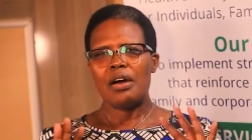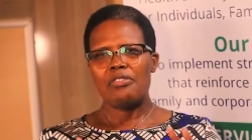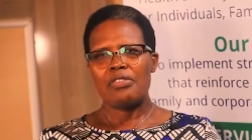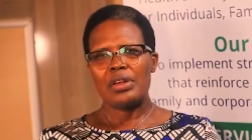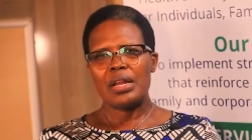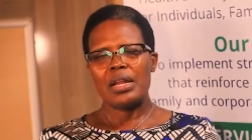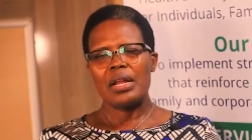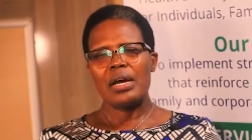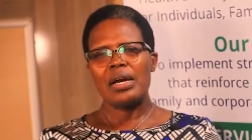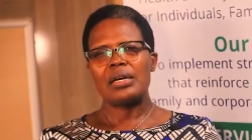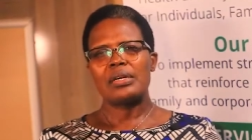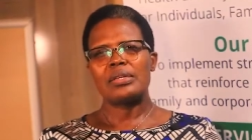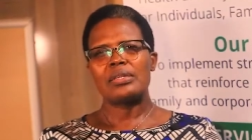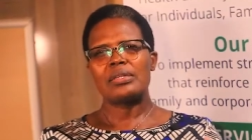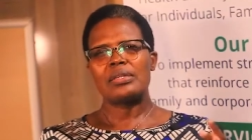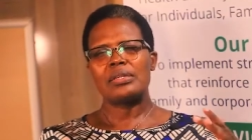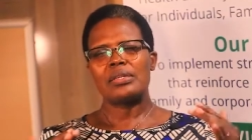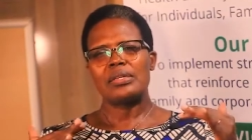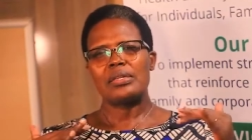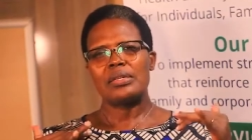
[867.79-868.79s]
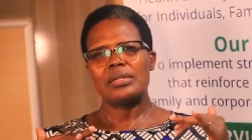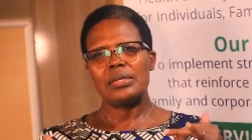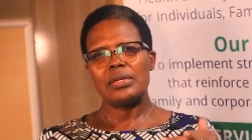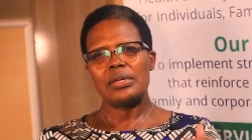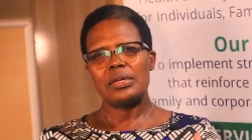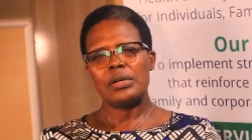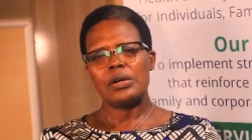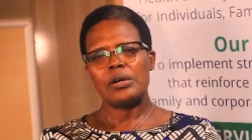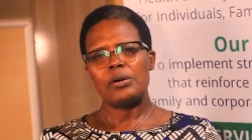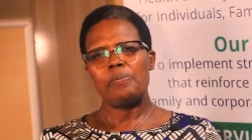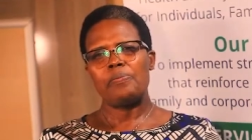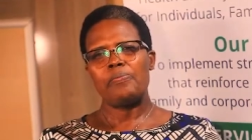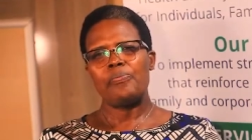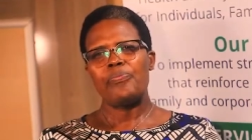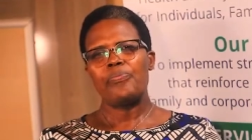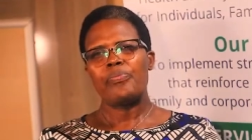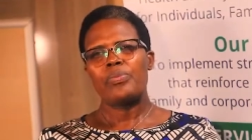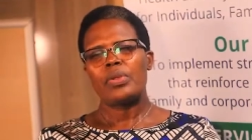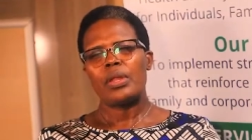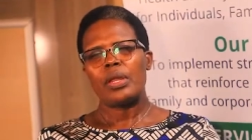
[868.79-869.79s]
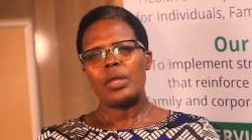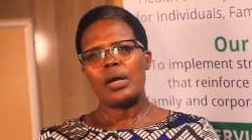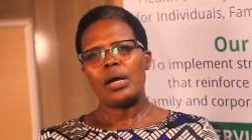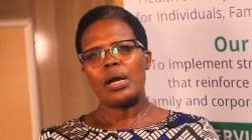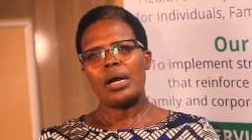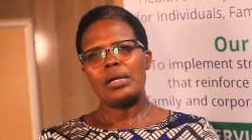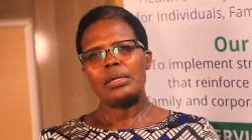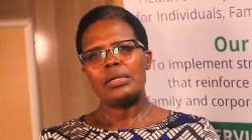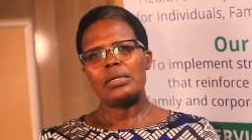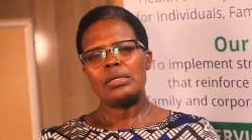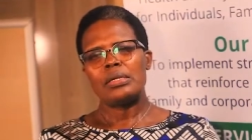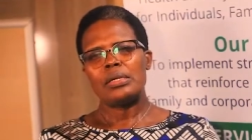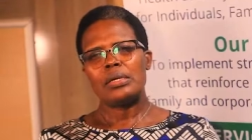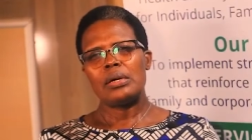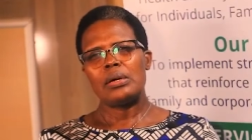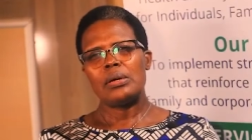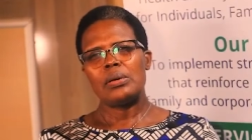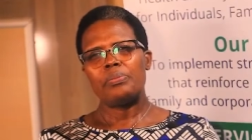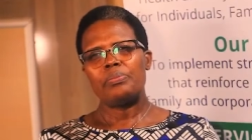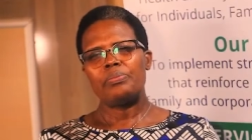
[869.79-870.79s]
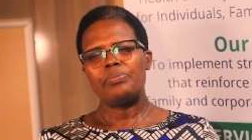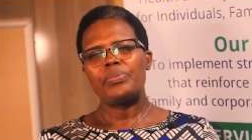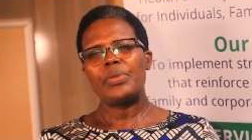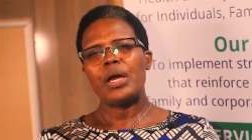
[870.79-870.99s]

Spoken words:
relaxed and